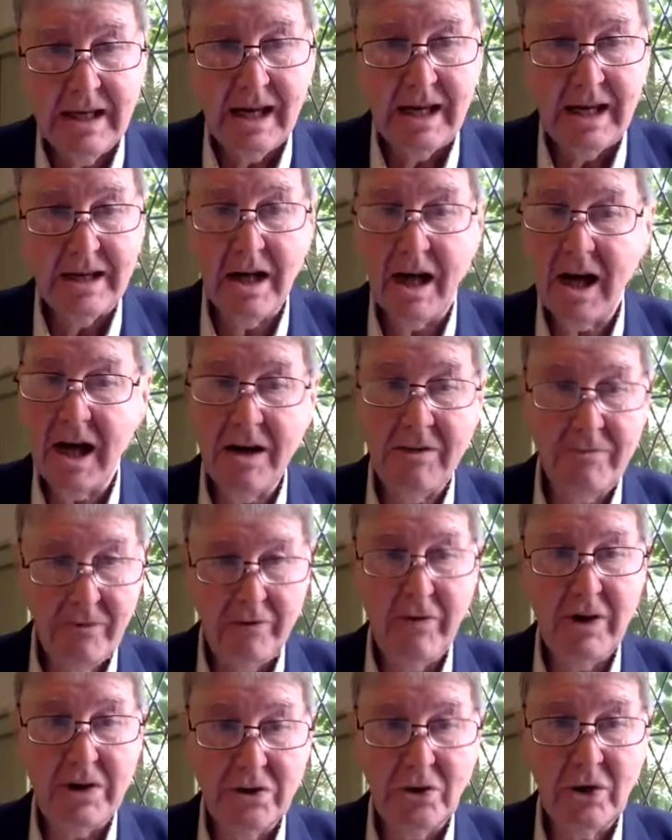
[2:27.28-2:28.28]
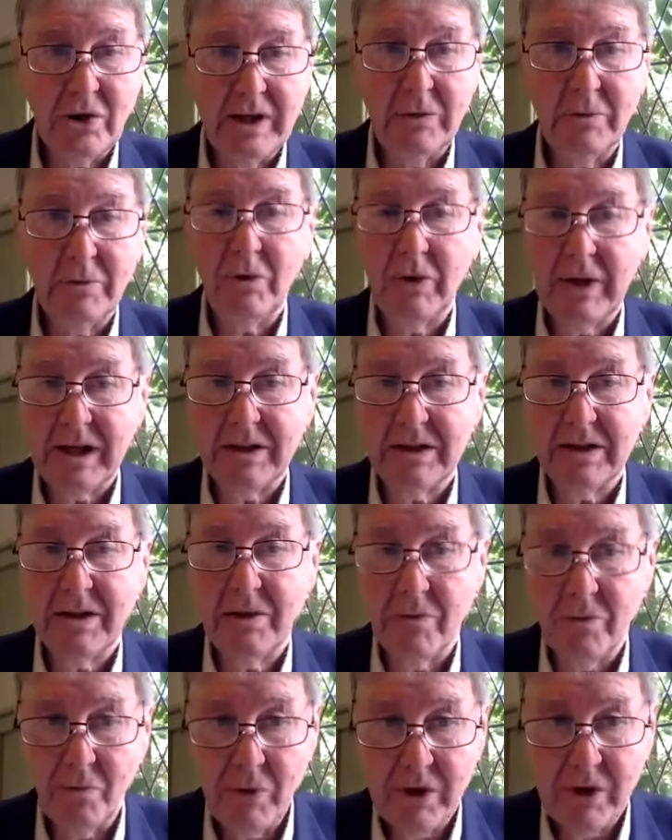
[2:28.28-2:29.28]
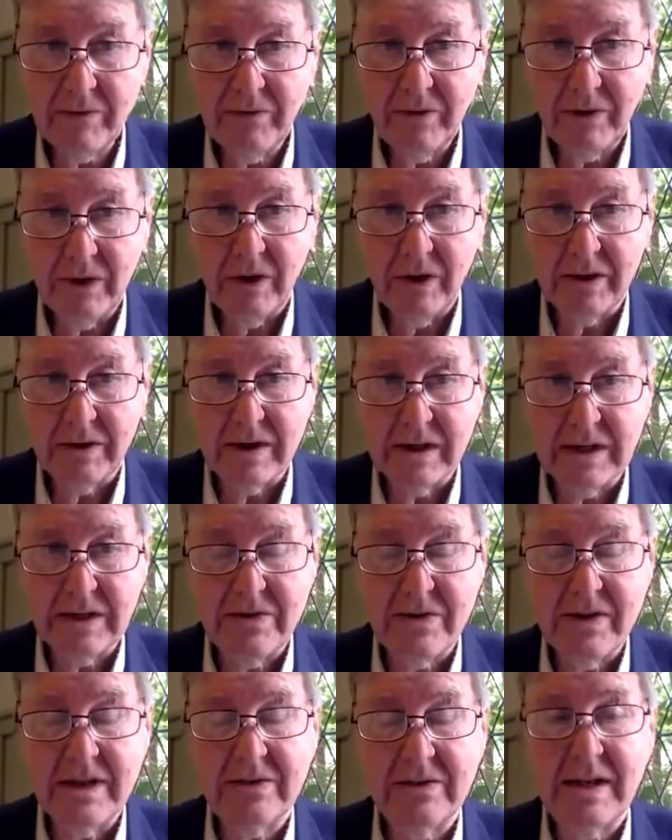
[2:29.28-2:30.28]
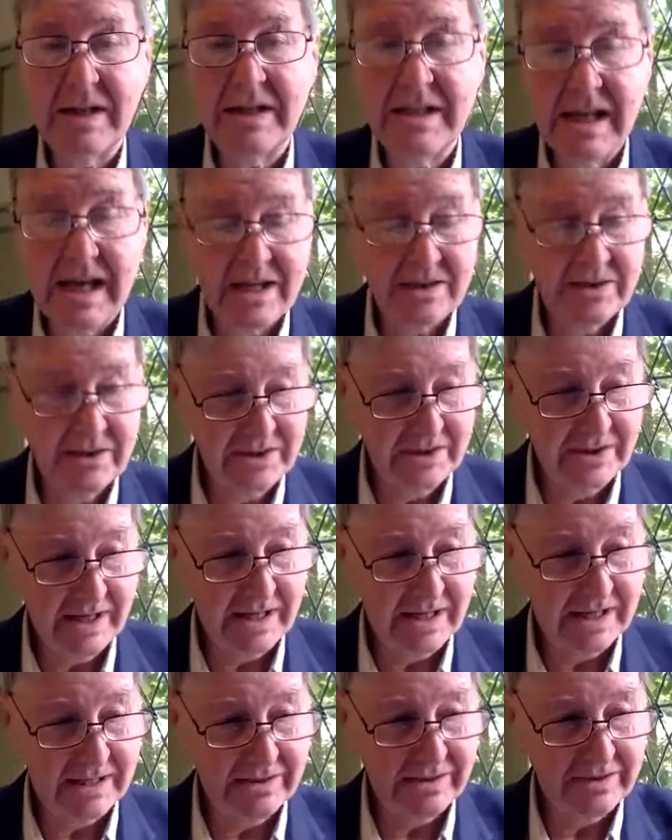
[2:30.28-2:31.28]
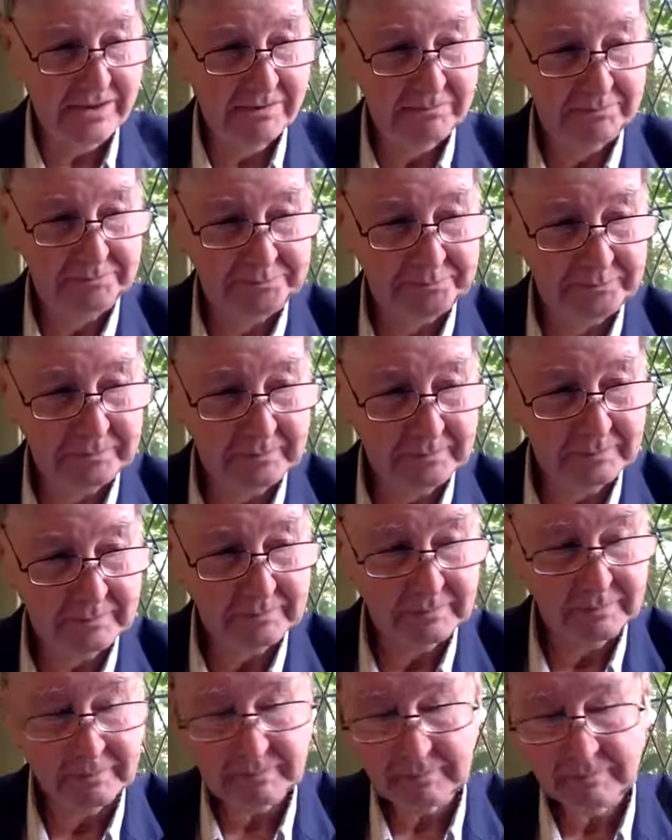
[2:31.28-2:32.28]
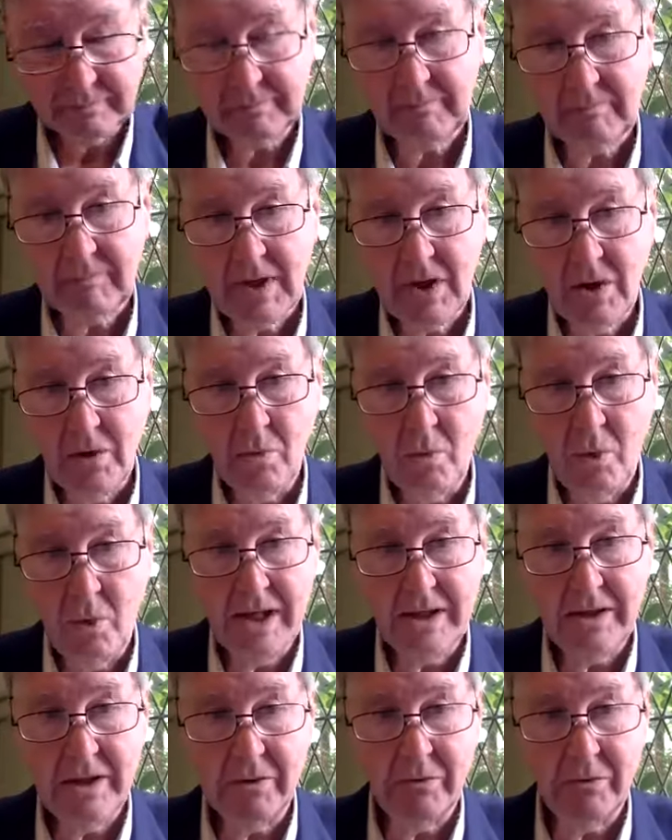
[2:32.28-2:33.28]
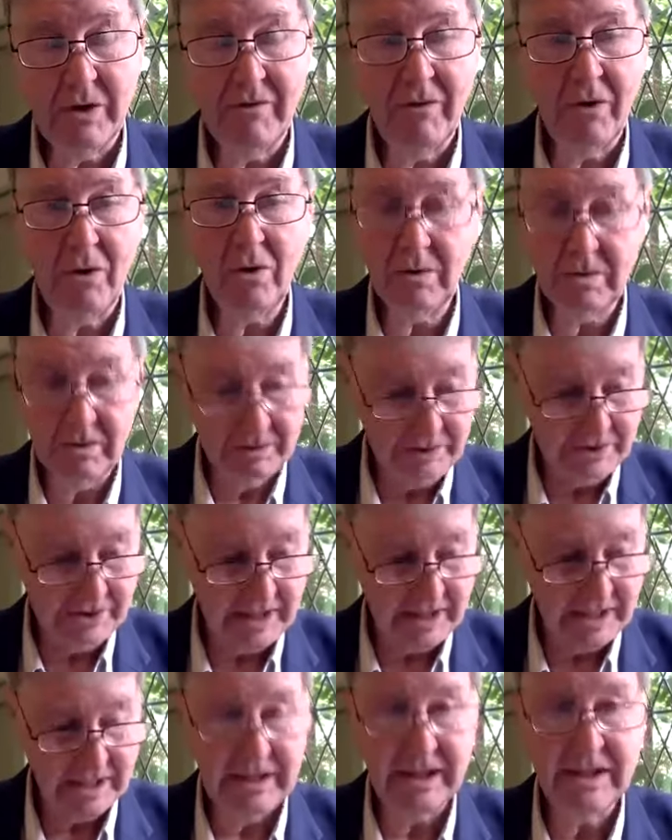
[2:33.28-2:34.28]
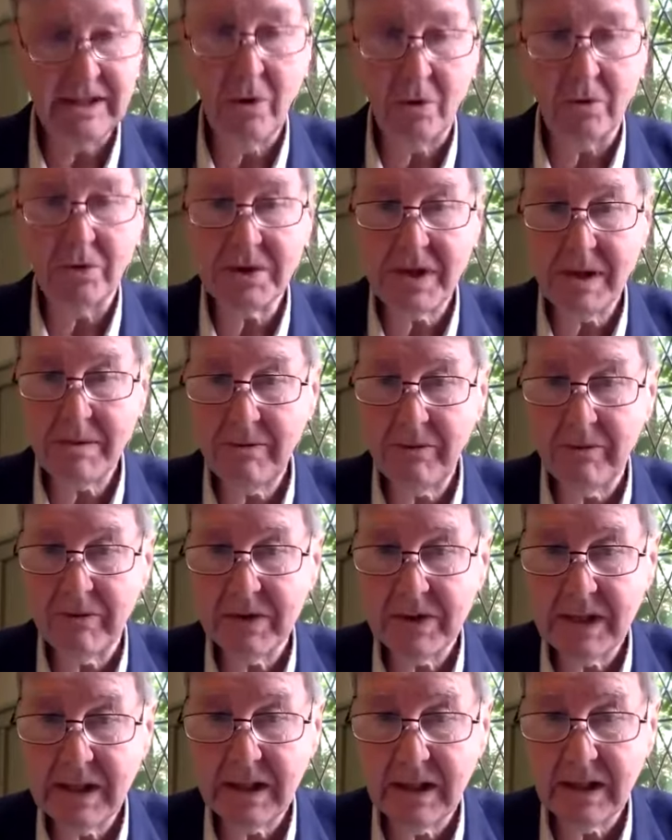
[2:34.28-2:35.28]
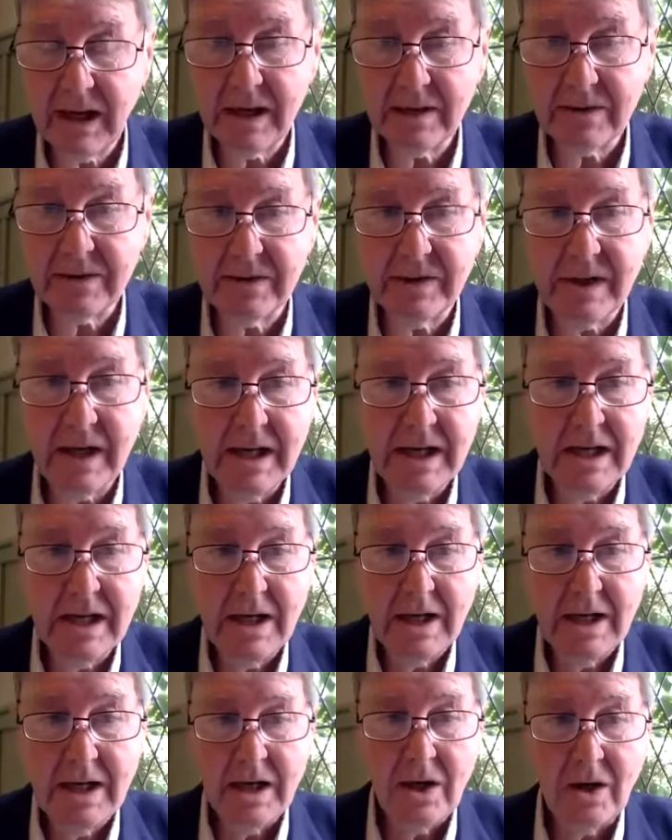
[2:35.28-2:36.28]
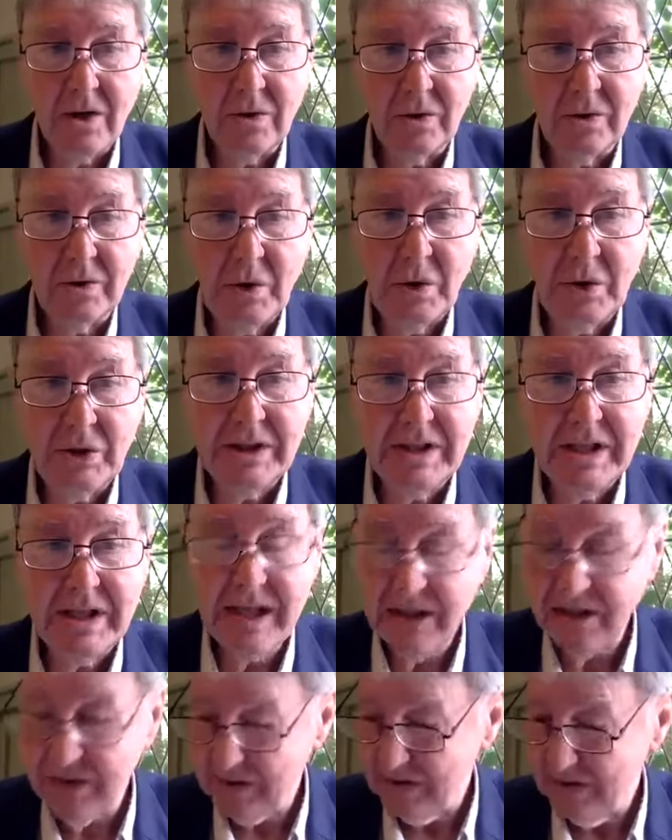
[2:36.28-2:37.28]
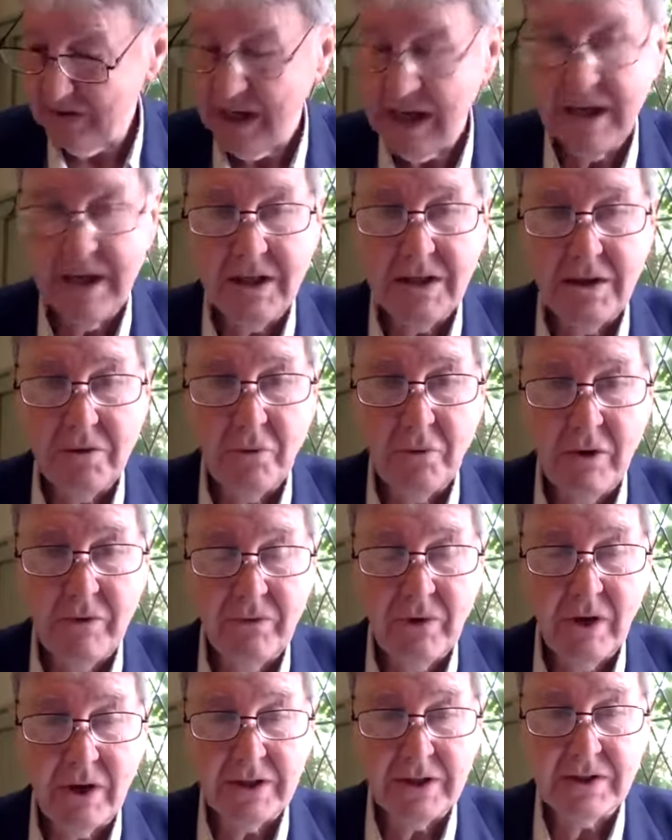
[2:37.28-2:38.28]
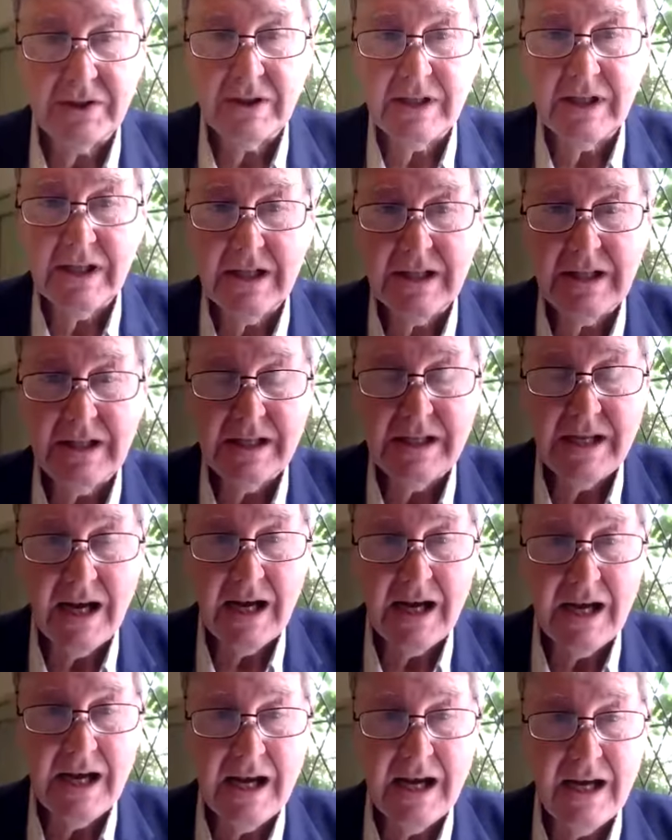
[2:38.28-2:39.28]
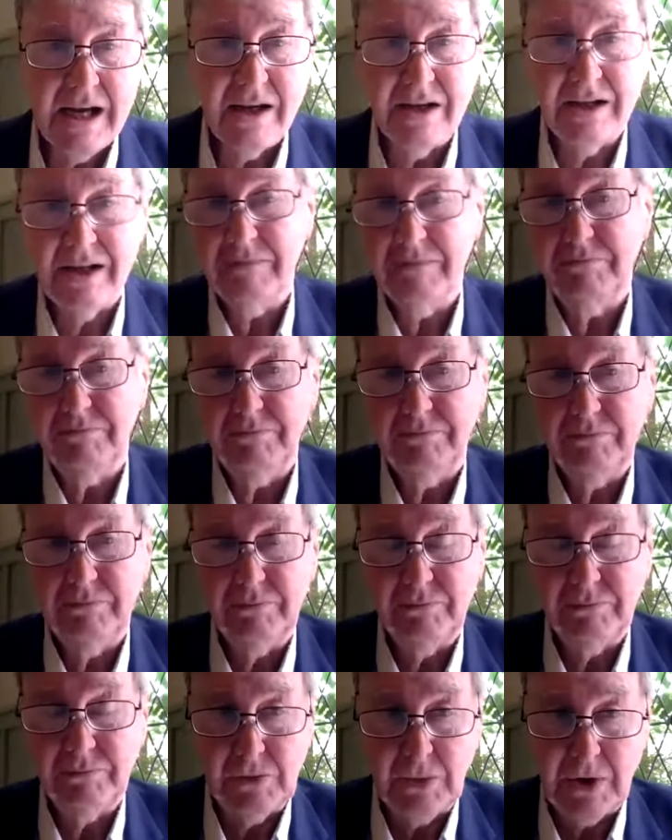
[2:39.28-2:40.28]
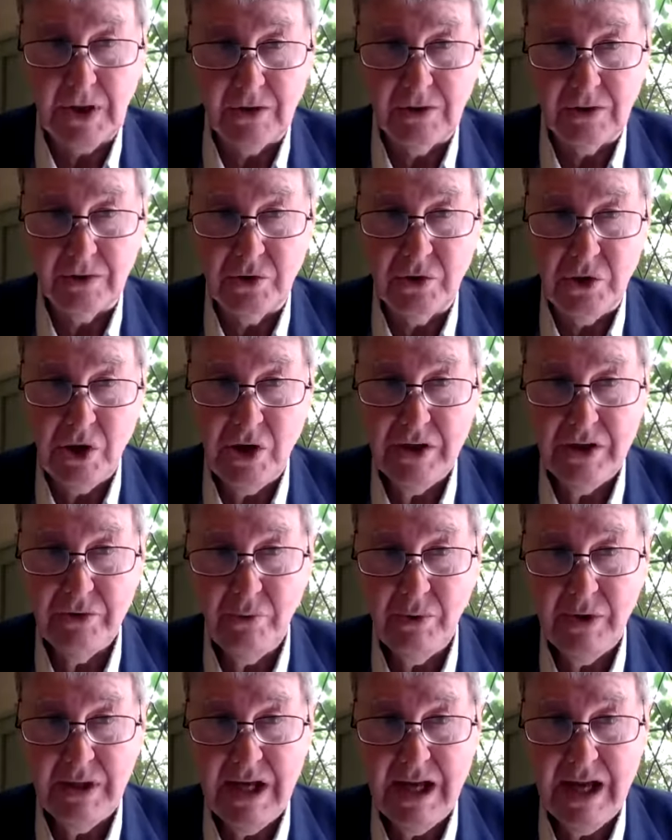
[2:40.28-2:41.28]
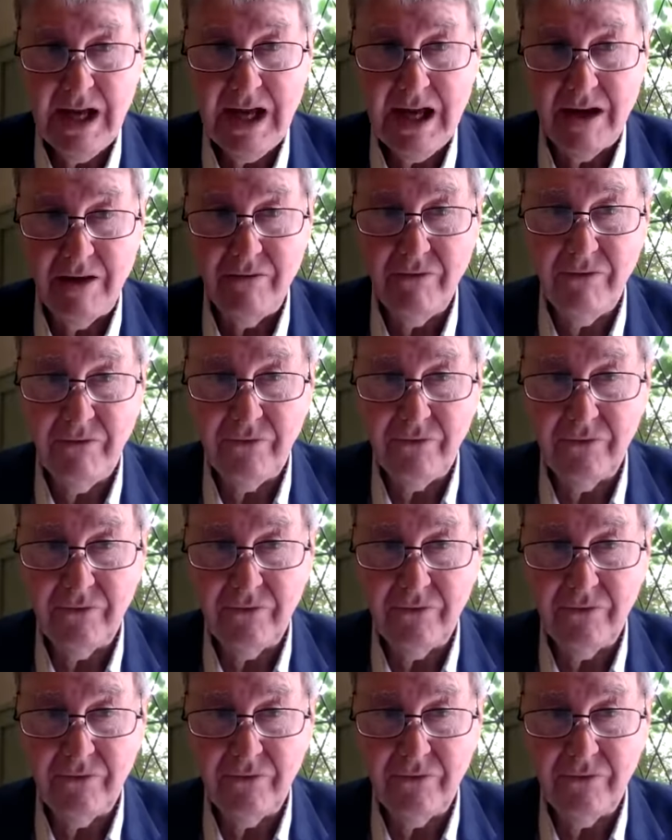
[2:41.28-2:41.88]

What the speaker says: And I've eventually will get rid of a lot of these things and downsize. One that we've all shared in, or some of us here, us old unitics, we've got in our old church, we have